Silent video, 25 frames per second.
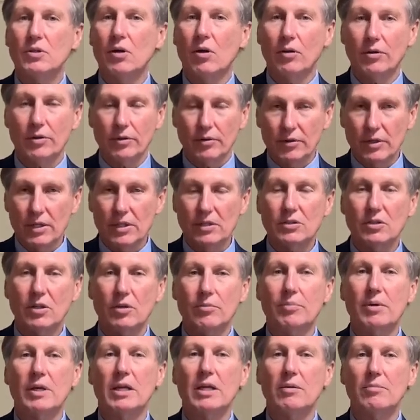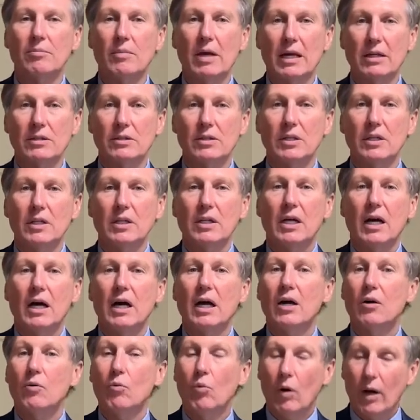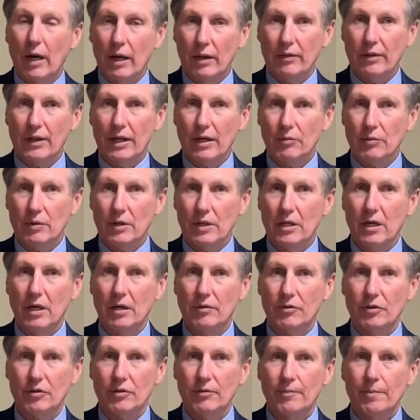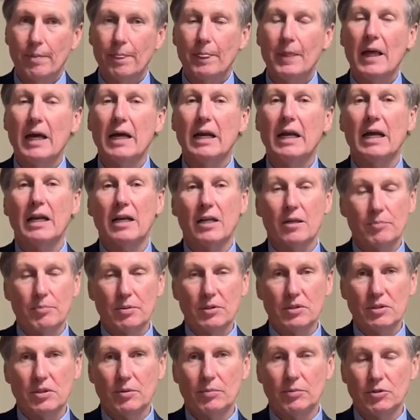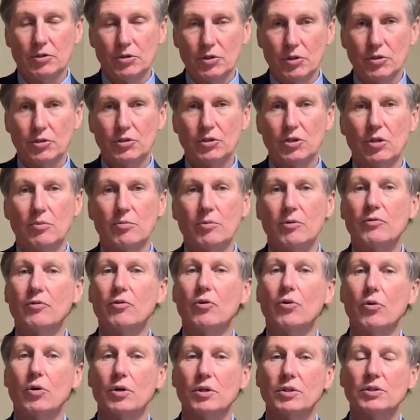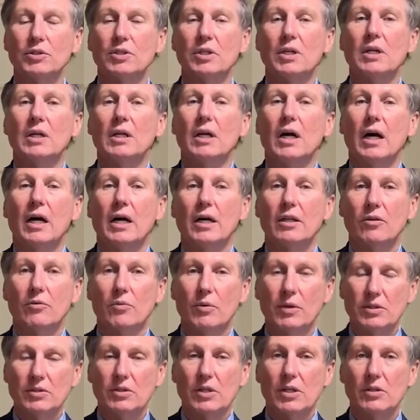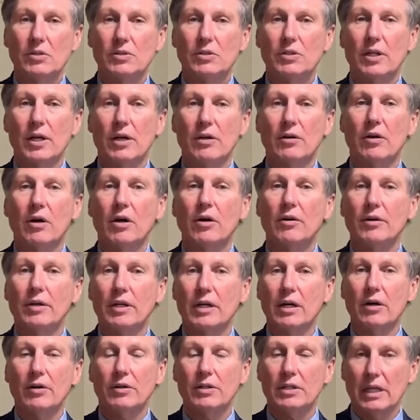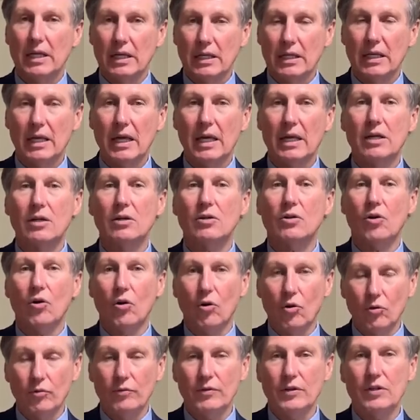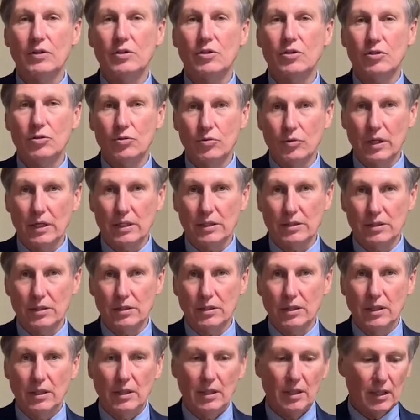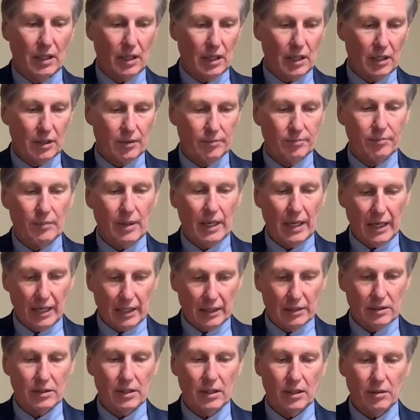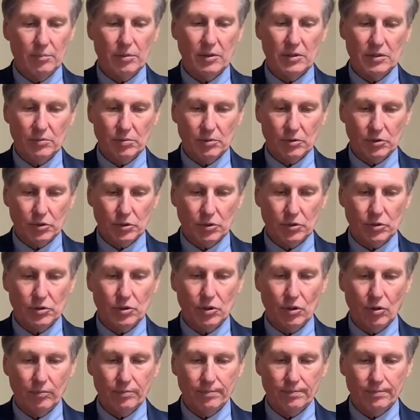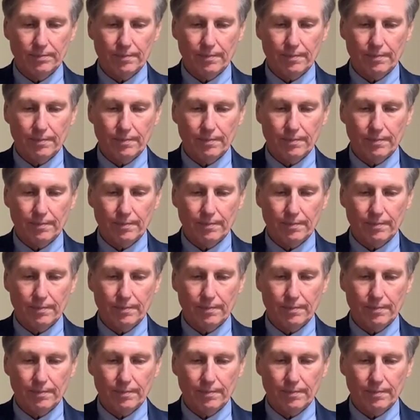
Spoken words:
All their needs are being met while they recover. And at Episcopal Church Home, of course, the residents there are in our dedicated COVID unit at Episcopal Church Home.